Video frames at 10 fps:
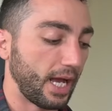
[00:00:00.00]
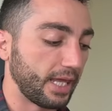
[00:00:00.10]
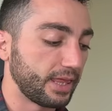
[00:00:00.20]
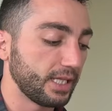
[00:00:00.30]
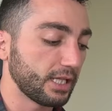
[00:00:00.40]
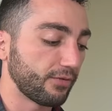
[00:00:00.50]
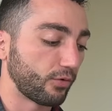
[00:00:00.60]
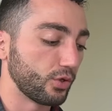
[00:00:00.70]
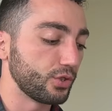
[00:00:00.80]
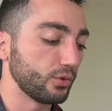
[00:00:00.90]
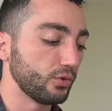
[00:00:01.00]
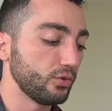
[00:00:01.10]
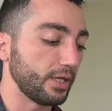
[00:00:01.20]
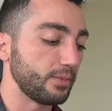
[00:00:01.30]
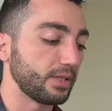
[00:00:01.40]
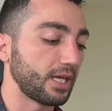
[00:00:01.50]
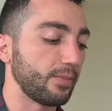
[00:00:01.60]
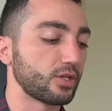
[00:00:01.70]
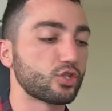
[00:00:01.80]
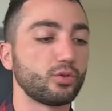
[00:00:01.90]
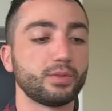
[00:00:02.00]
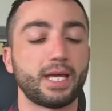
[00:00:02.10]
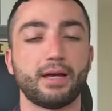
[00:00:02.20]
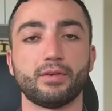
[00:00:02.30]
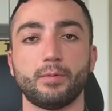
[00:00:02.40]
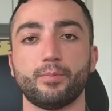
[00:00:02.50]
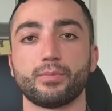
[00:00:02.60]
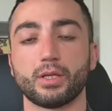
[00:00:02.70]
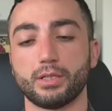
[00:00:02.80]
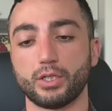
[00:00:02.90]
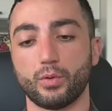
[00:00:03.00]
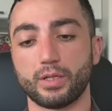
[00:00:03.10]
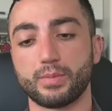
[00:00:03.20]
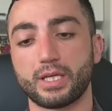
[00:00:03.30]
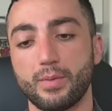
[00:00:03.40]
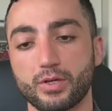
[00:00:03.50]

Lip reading: I think that for you, it became extremely heavy. Leo, it became